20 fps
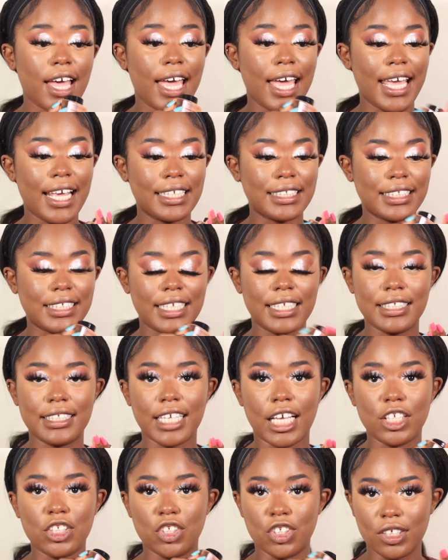It is
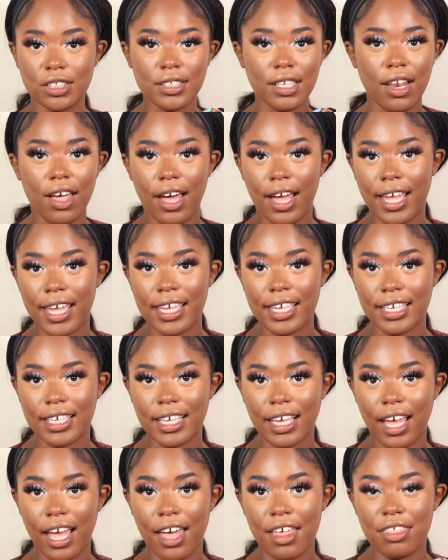just like
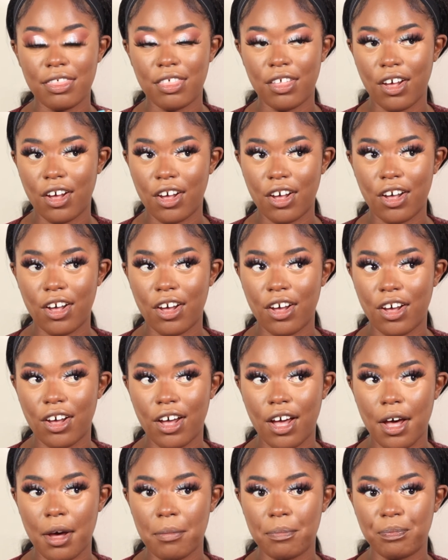the
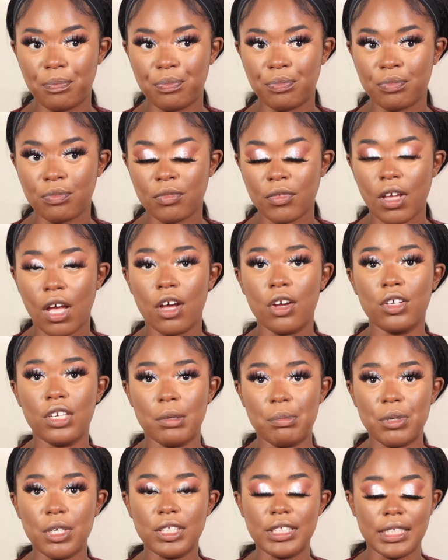
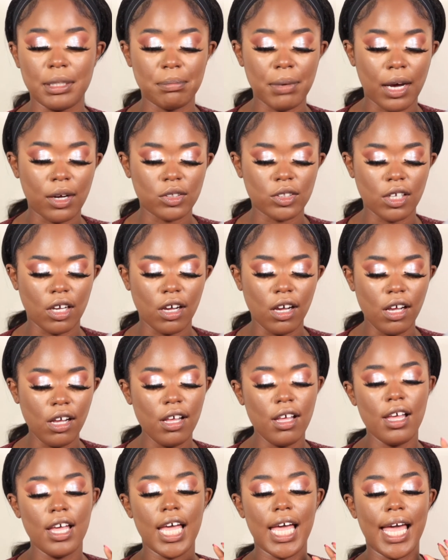Huda Beauty powder,
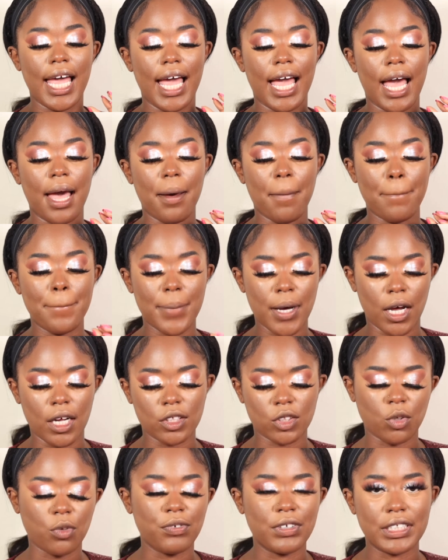
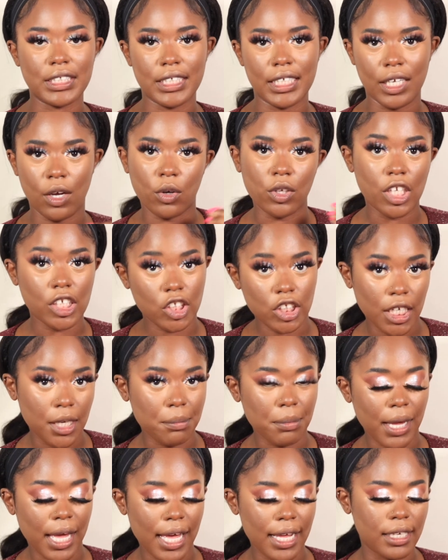but obviously on a
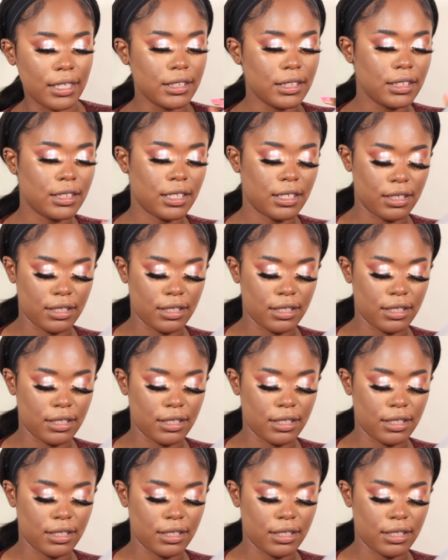cheaper end.